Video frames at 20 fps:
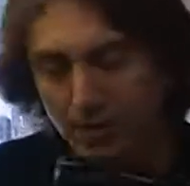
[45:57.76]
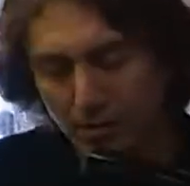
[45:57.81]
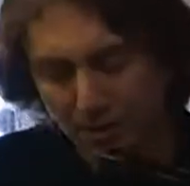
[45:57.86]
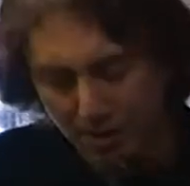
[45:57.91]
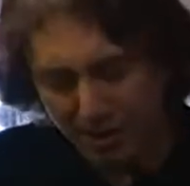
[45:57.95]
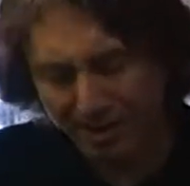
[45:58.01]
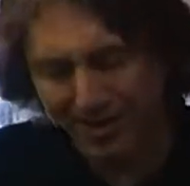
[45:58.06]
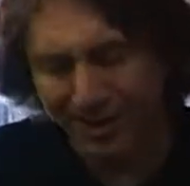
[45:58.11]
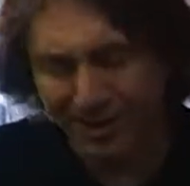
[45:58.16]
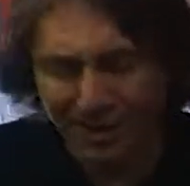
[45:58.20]

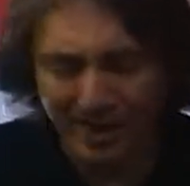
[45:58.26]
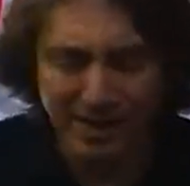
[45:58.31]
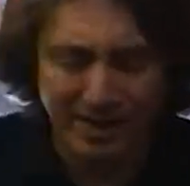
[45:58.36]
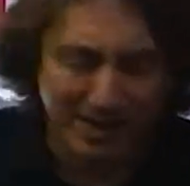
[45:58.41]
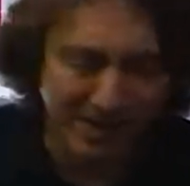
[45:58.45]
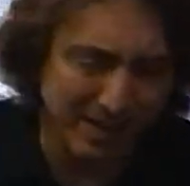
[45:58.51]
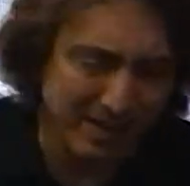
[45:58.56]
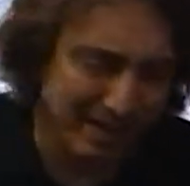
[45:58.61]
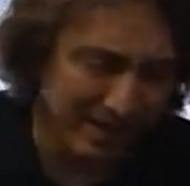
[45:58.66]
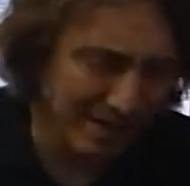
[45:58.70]
Yeah,
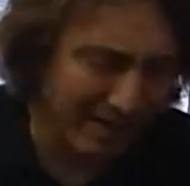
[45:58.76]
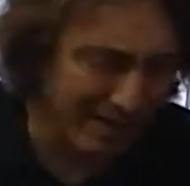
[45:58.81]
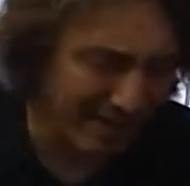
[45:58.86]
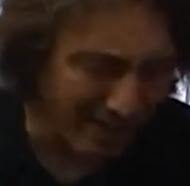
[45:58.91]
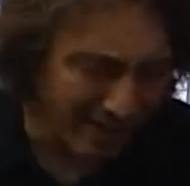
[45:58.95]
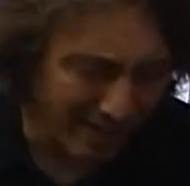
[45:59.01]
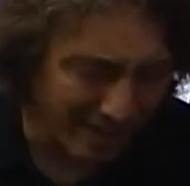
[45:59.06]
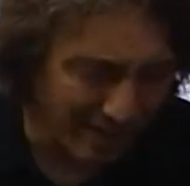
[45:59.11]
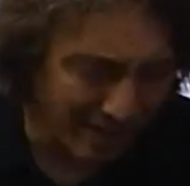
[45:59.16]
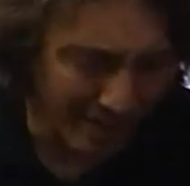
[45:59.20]
yeah,
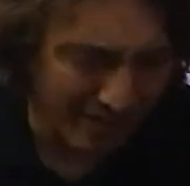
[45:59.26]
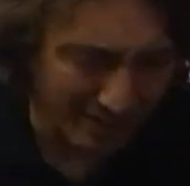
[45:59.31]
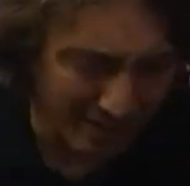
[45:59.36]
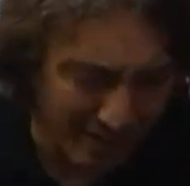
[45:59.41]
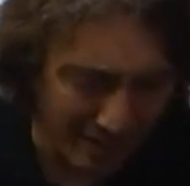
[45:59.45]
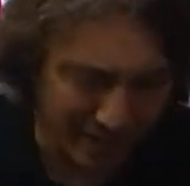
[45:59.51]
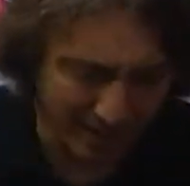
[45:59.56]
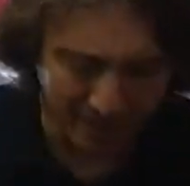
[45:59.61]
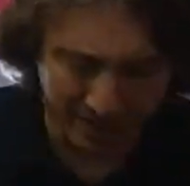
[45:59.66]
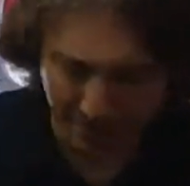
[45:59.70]
yeah,
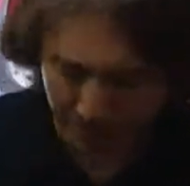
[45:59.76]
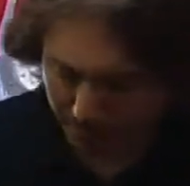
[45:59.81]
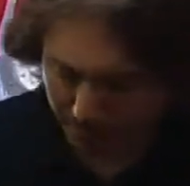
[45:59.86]
yeah.